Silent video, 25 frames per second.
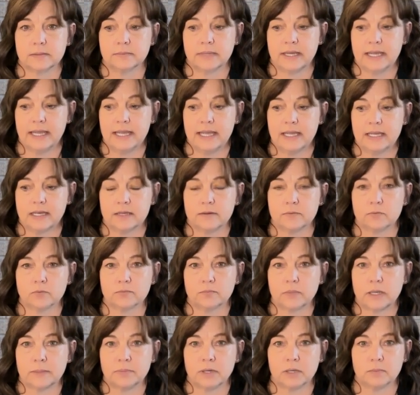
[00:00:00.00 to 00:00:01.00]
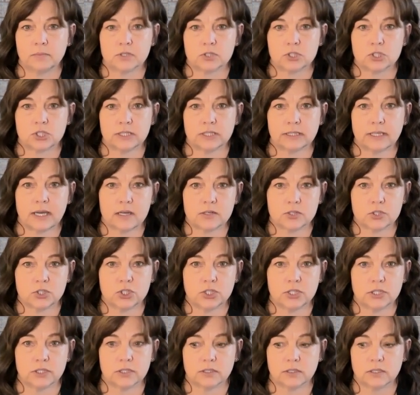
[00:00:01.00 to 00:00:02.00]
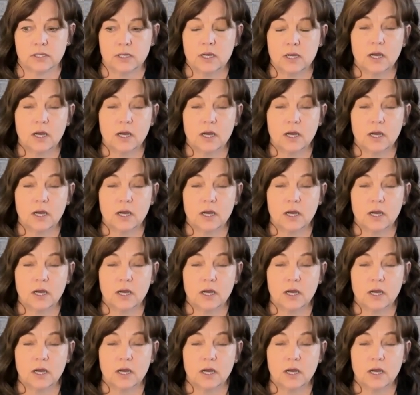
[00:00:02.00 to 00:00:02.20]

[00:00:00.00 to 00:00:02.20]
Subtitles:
hey, I published it last year.